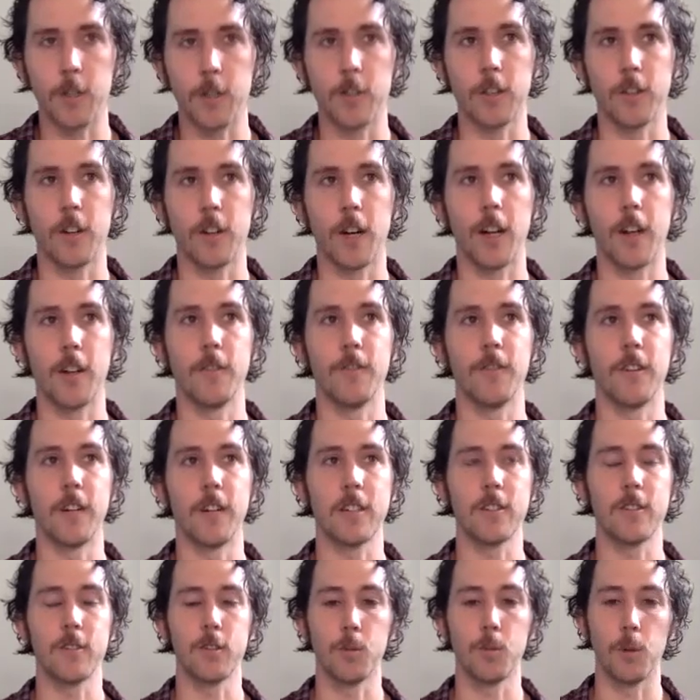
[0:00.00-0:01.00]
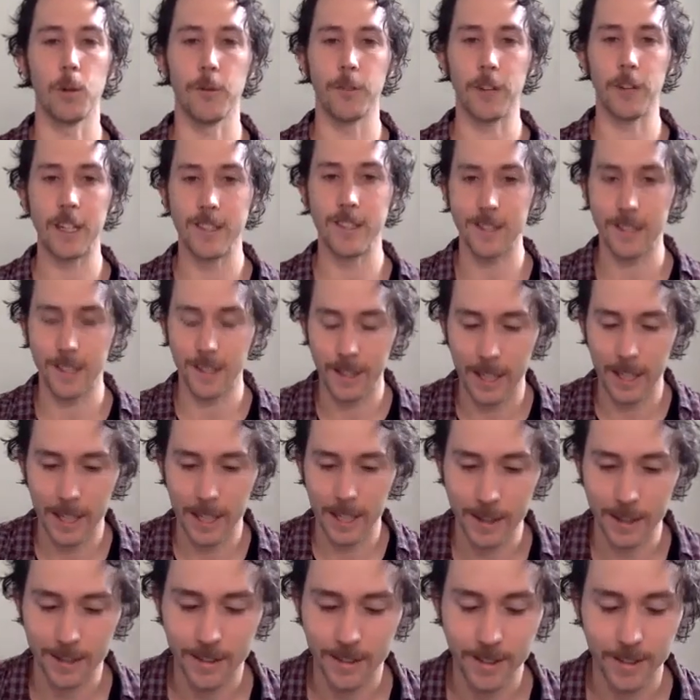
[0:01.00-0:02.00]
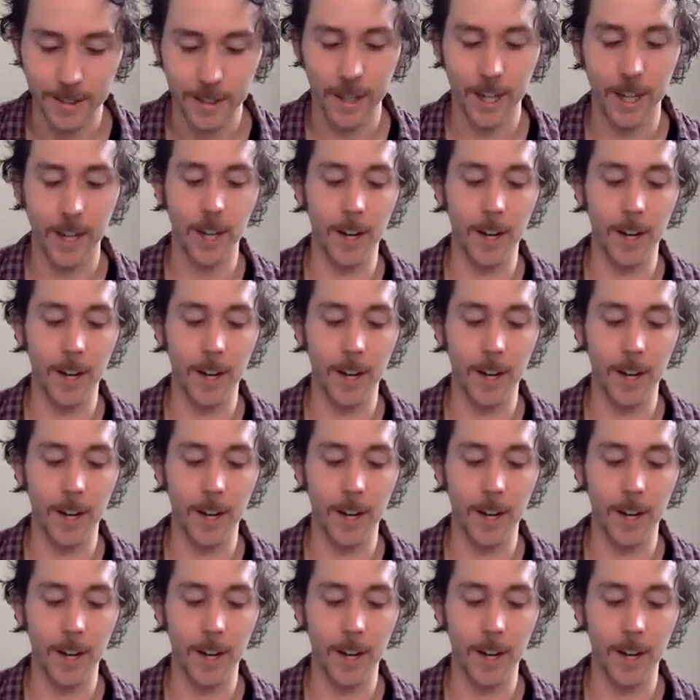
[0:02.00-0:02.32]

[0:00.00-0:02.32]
use a lot of like super fancy things.